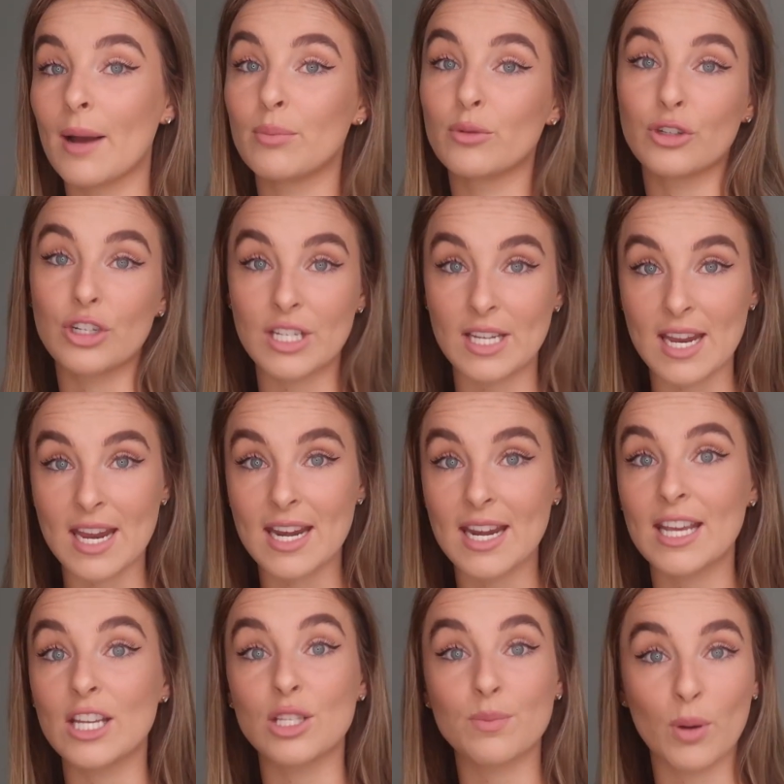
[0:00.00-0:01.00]
routine
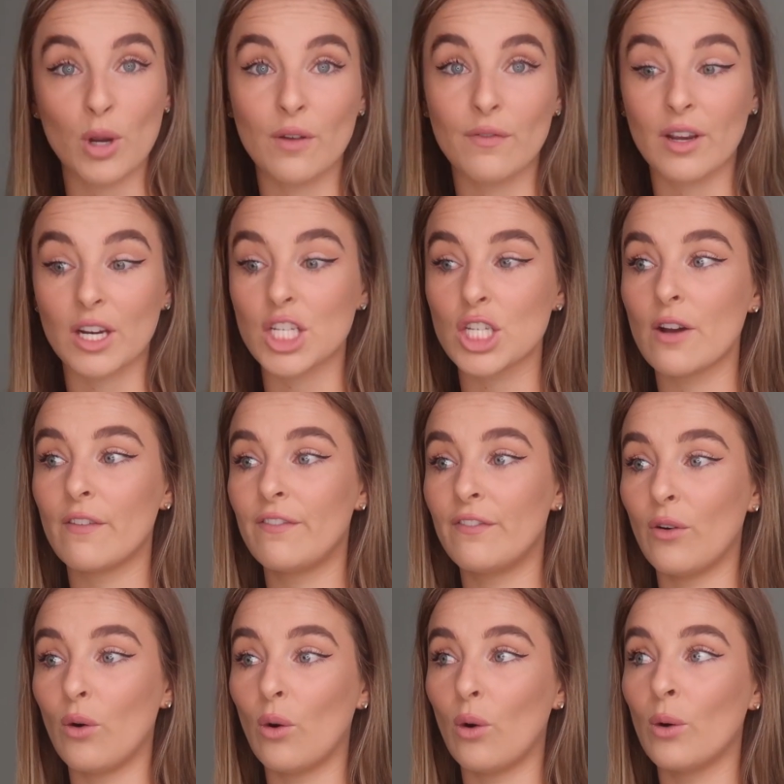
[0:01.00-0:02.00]
is perfect
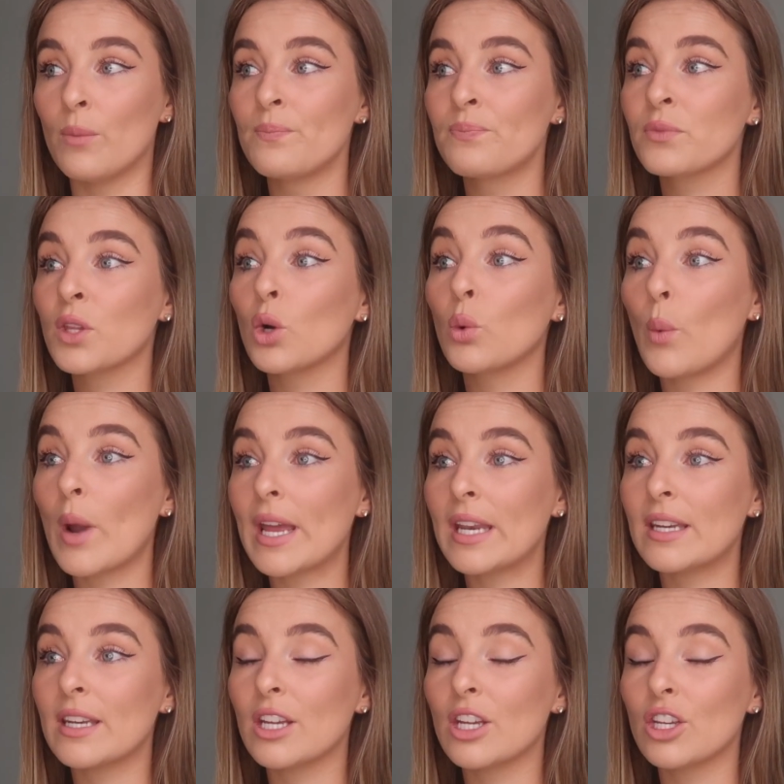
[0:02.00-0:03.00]
for
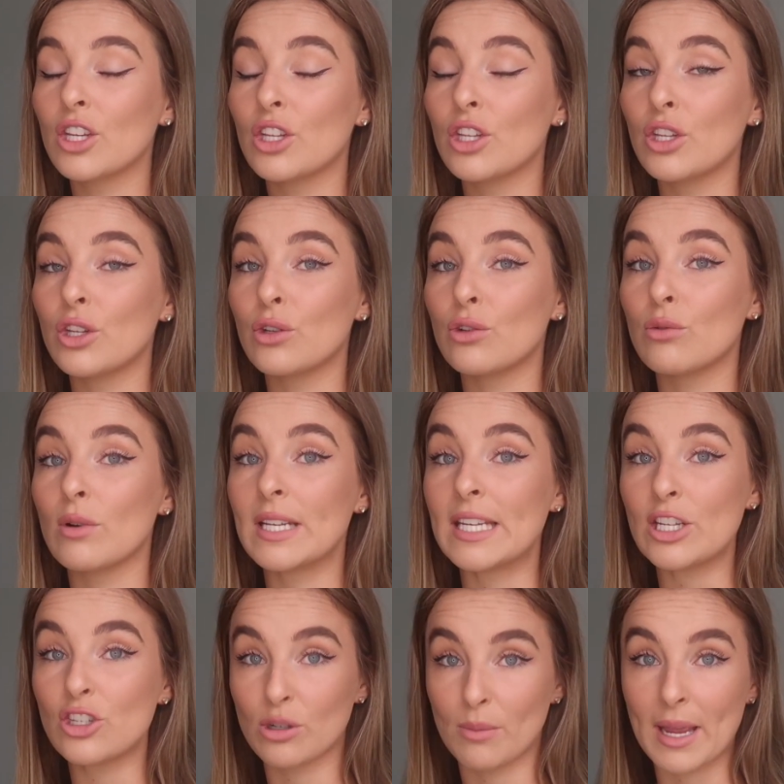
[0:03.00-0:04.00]
when you
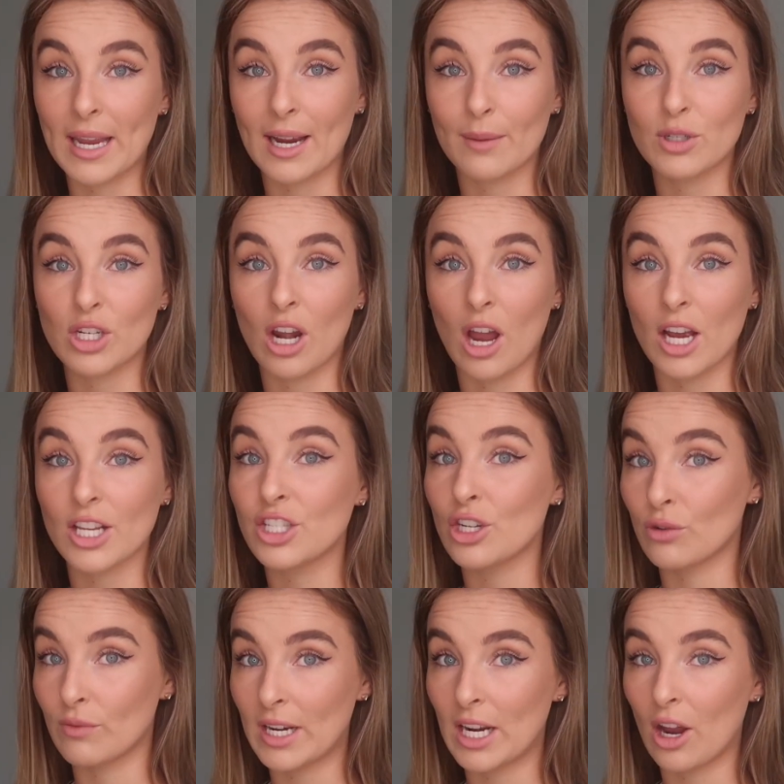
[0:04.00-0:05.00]
need your makeup to last
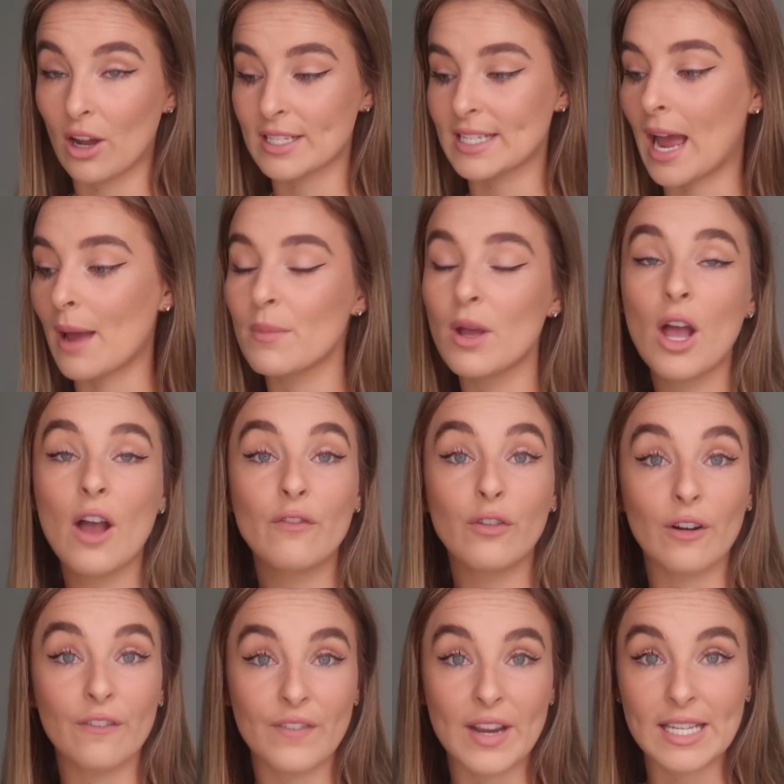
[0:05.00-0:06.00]
a really long time,
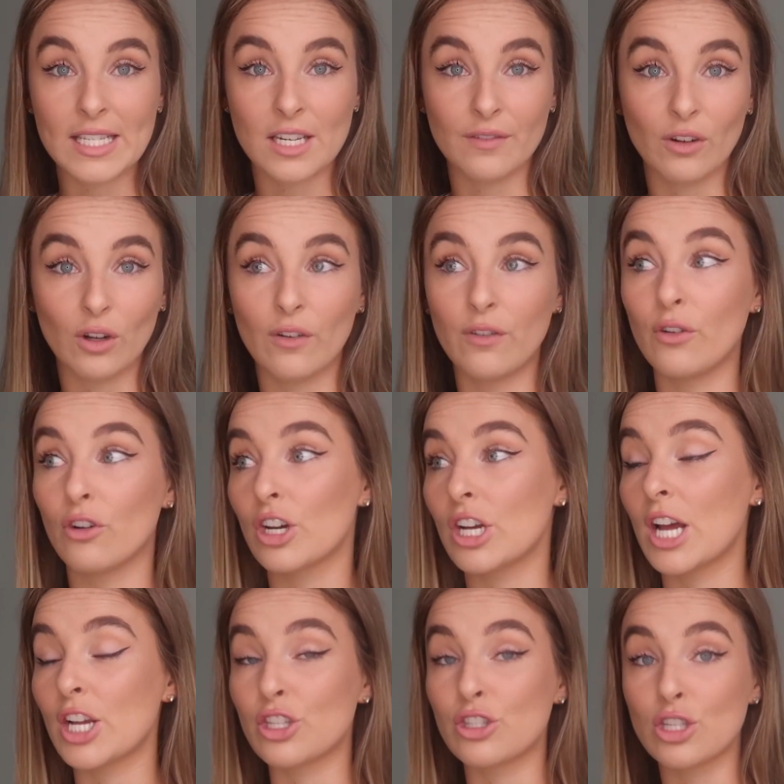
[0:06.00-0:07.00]
for a festival, for
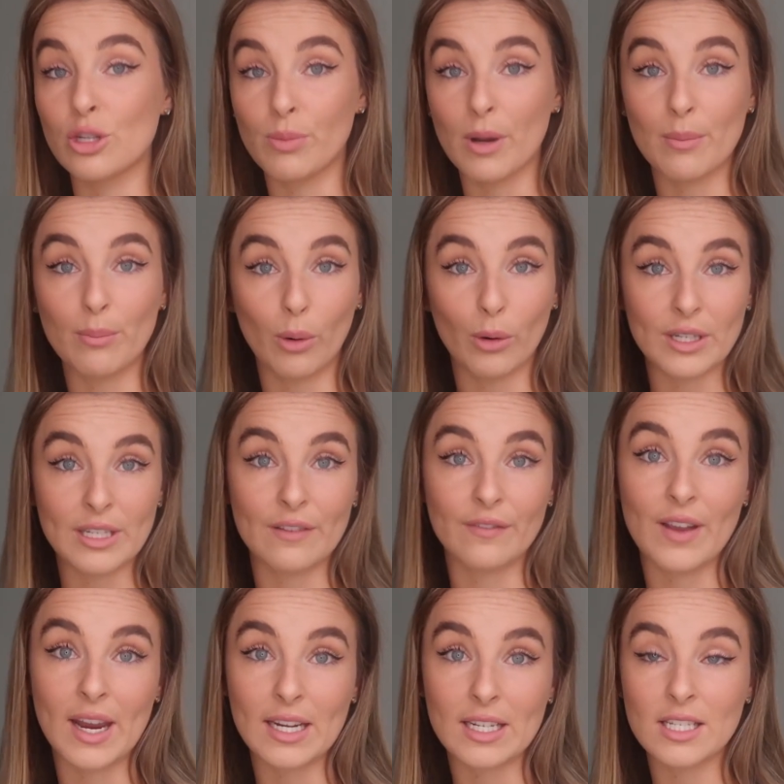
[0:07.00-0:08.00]
a super important
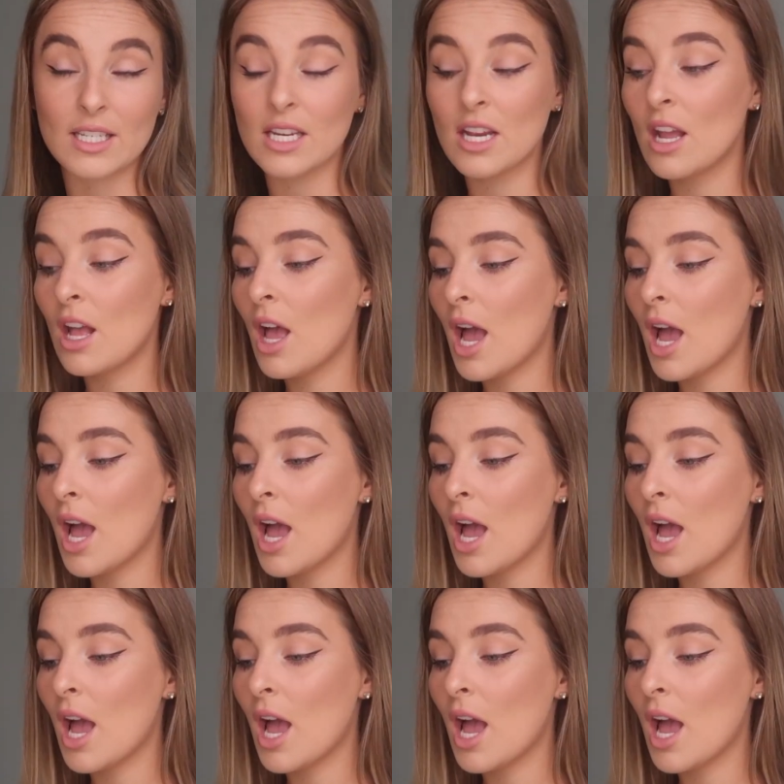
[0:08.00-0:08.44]
event,